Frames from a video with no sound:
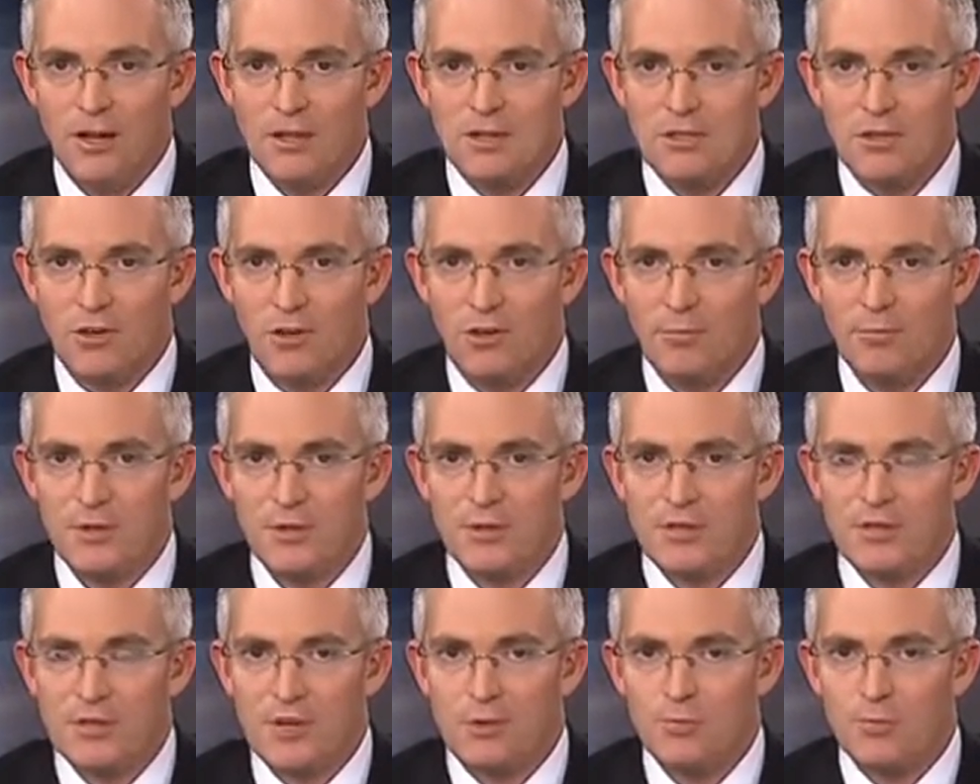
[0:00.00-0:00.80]
It's lobbed
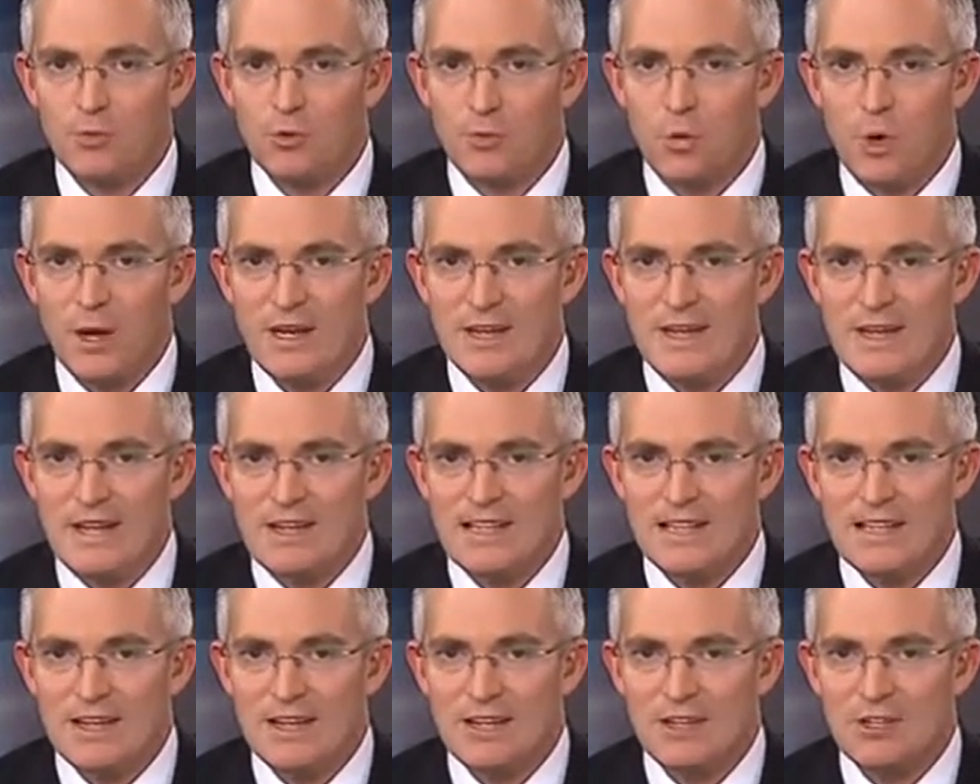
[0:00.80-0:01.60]
in some
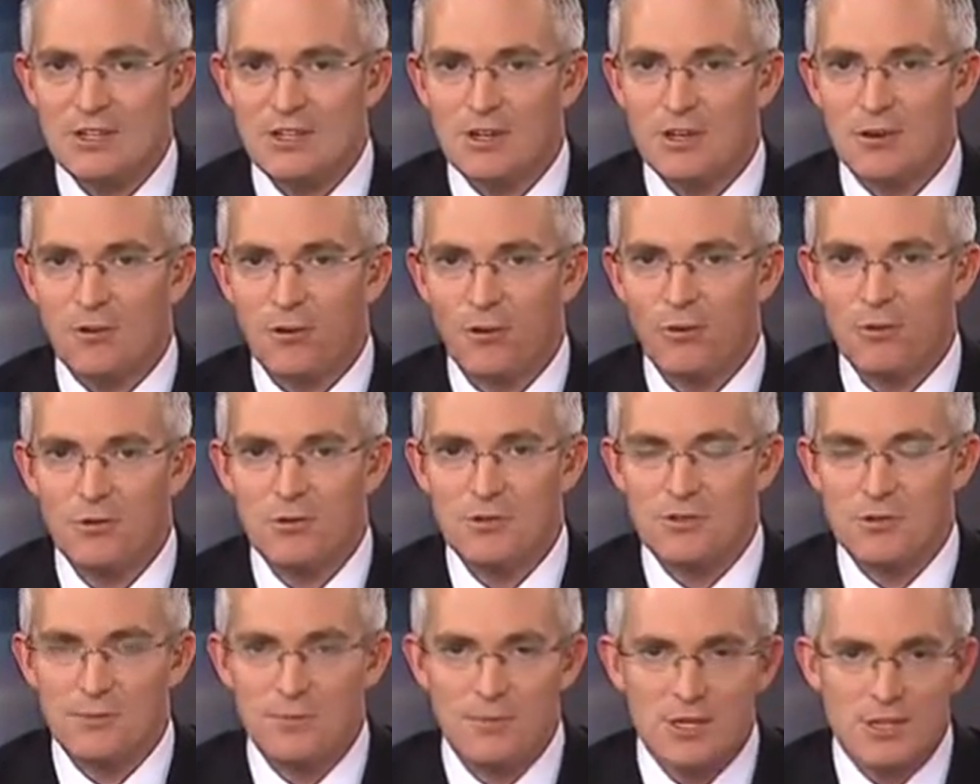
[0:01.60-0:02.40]
26
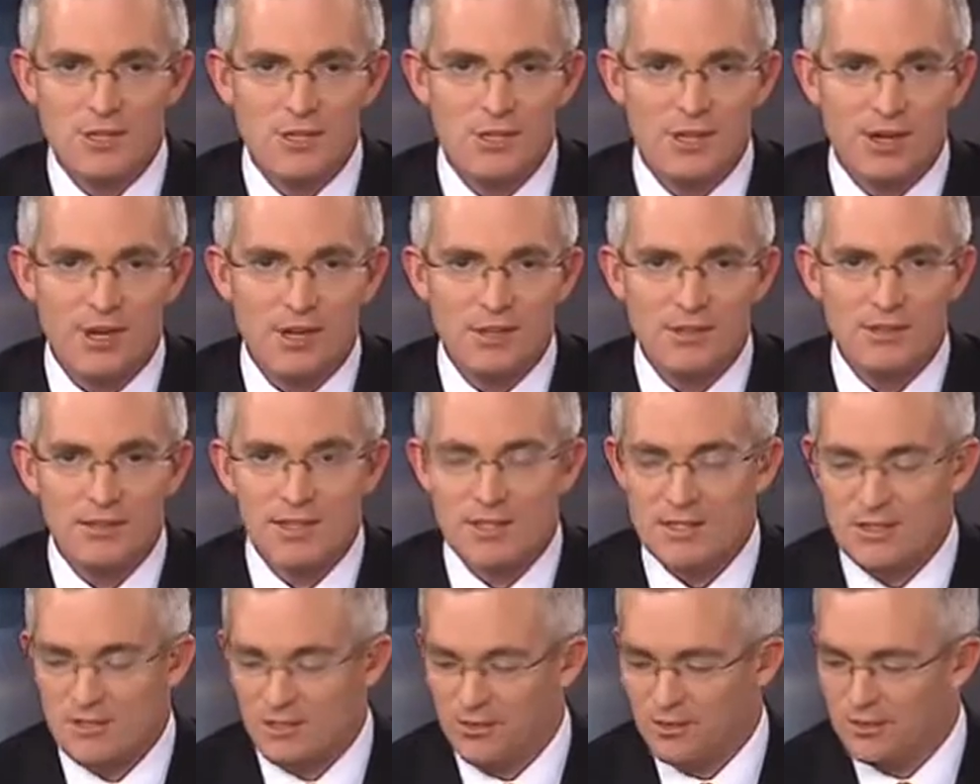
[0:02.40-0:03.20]
cruise missiles.
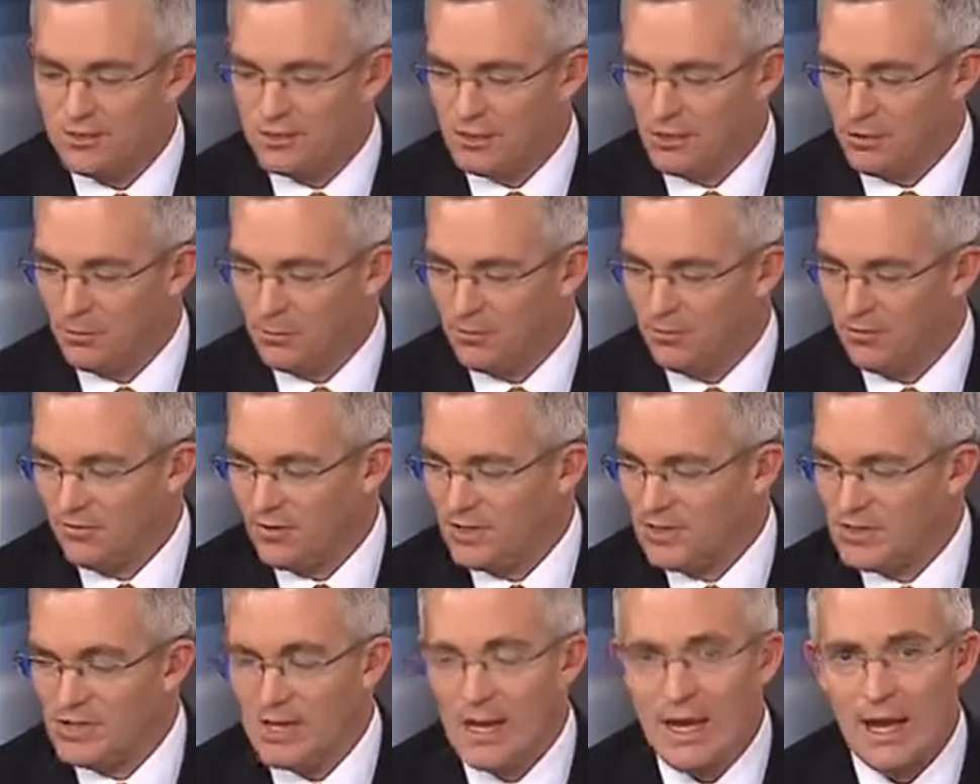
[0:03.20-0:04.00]
That's on top of
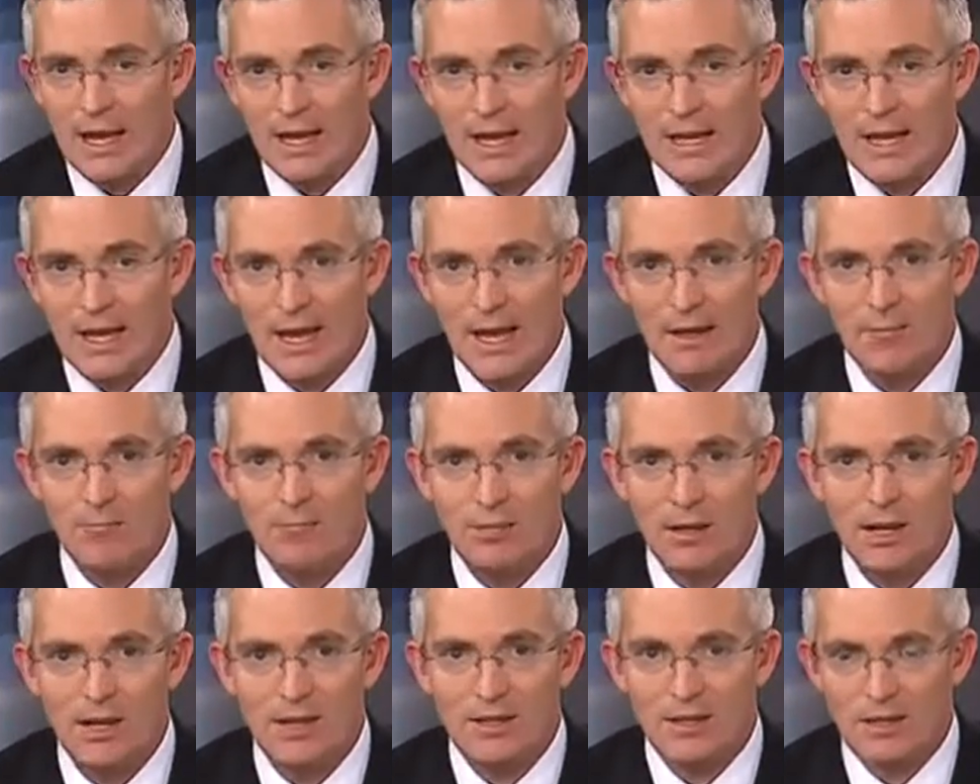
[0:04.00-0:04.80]
its air
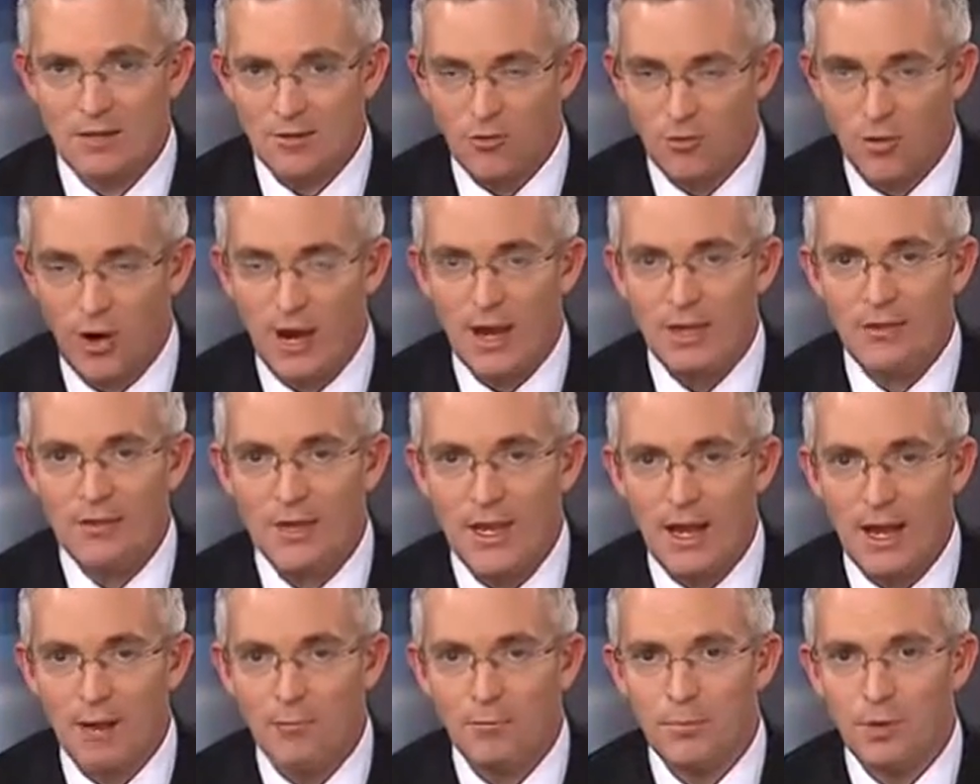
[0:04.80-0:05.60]
campaign and a ground
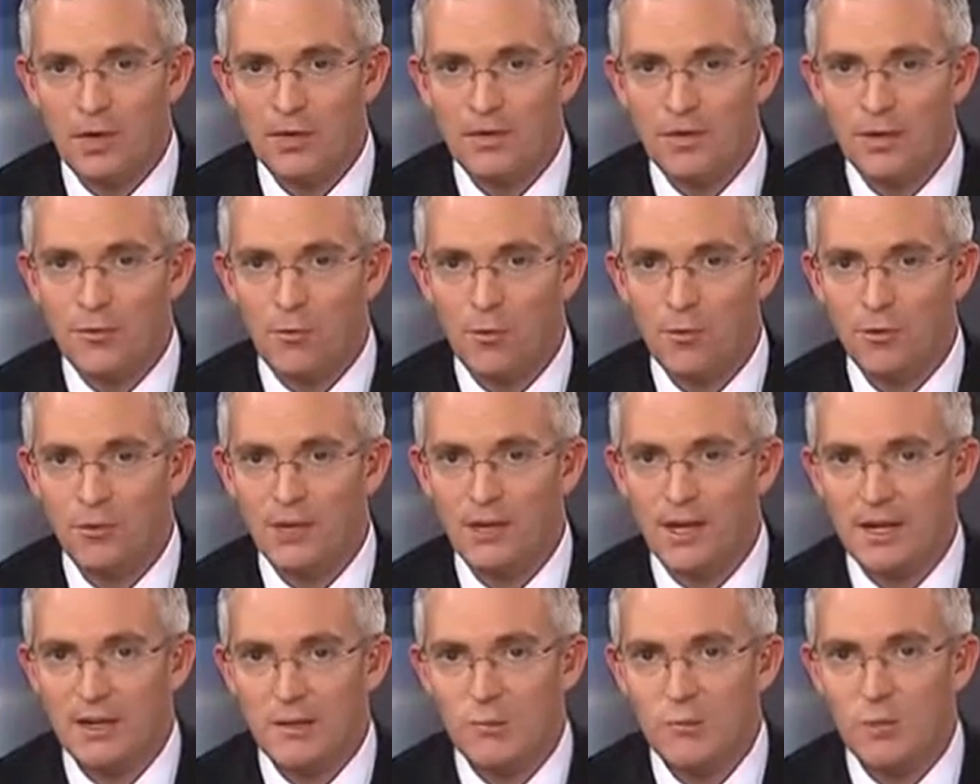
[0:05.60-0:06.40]
campaign
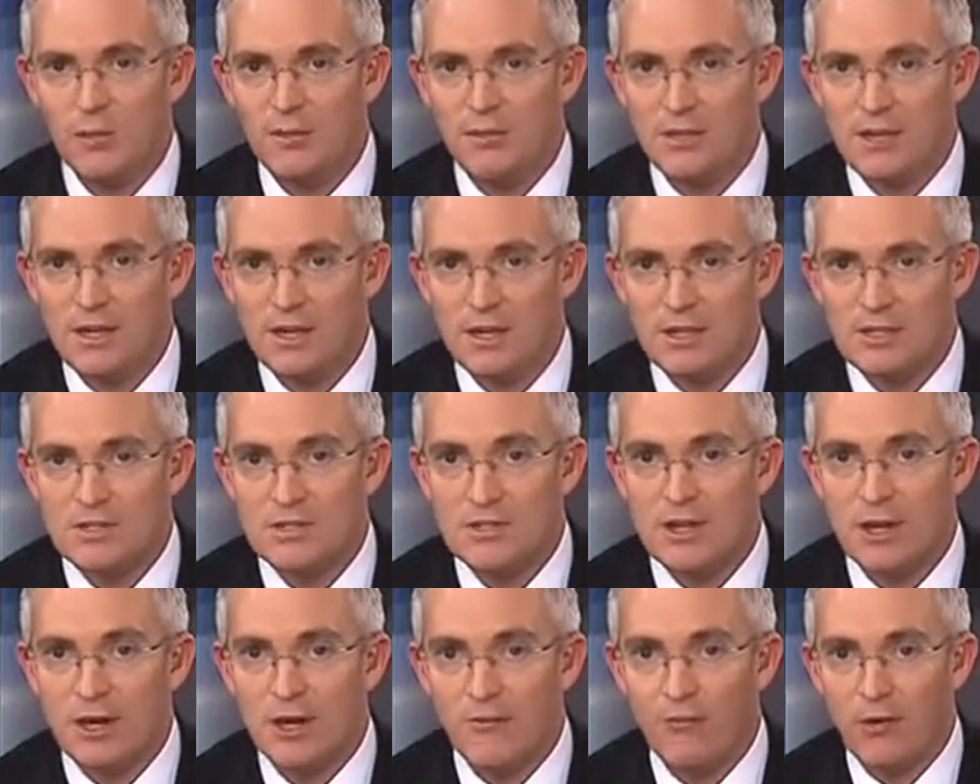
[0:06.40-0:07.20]
coordinated with the
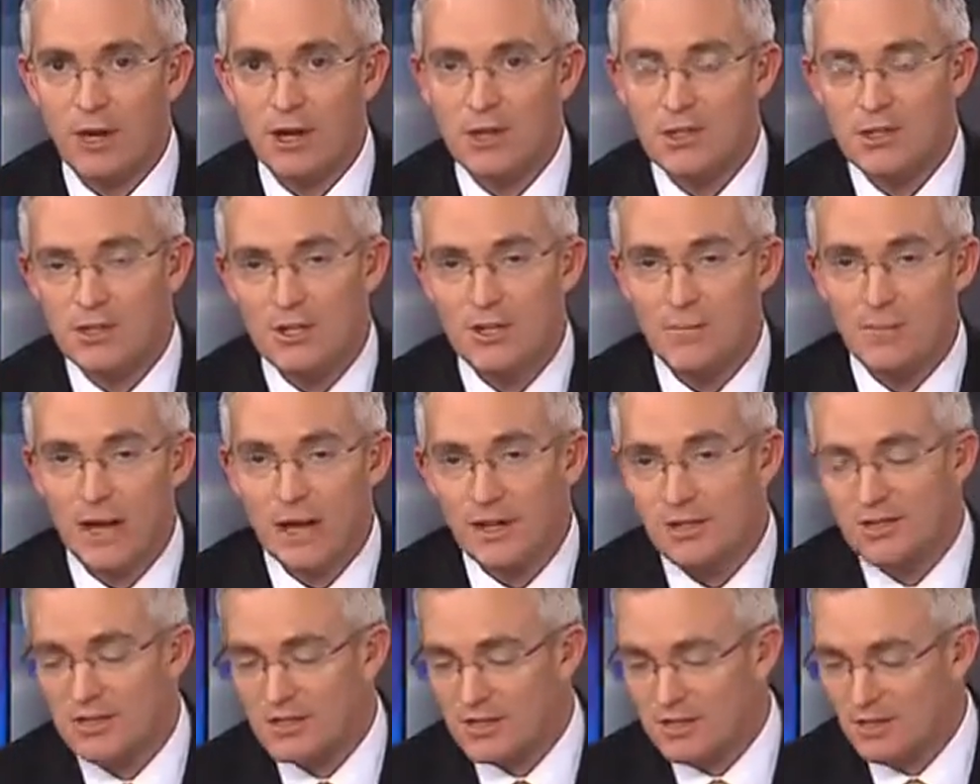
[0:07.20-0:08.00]
Assad regime
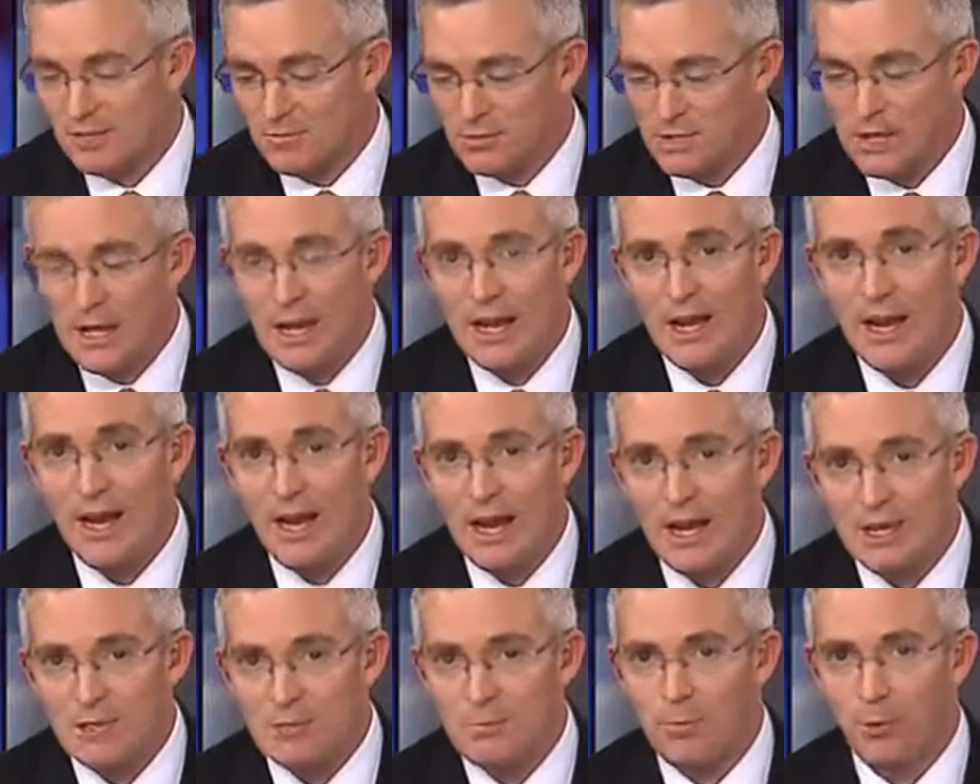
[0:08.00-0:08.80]
and, it seems,
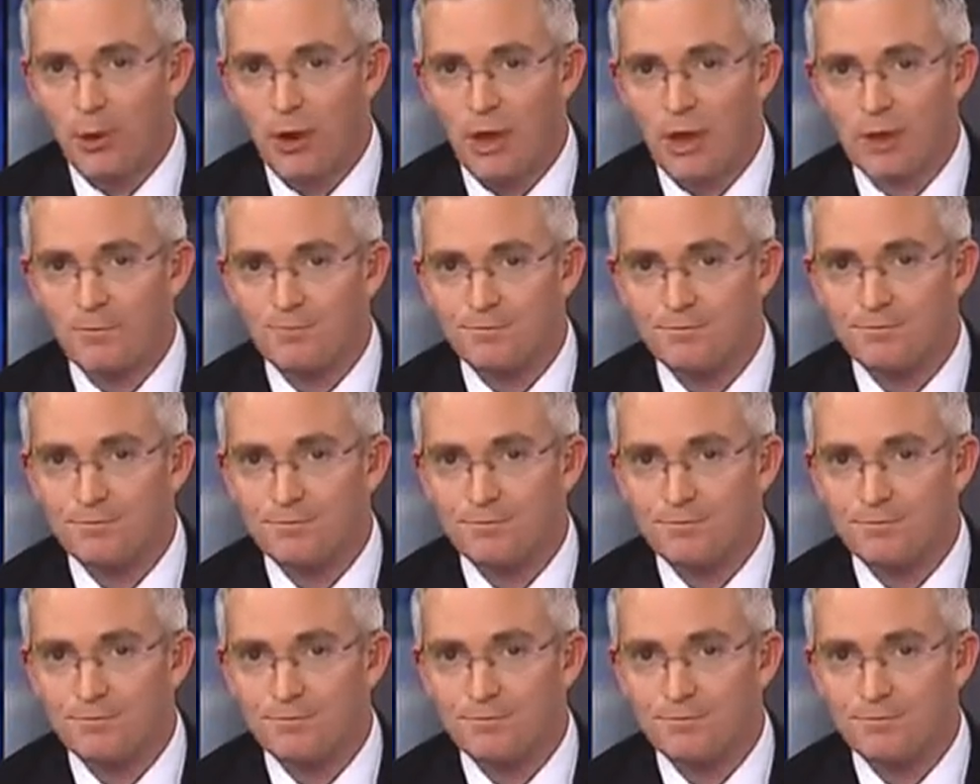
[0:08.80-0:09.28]
Hezbollah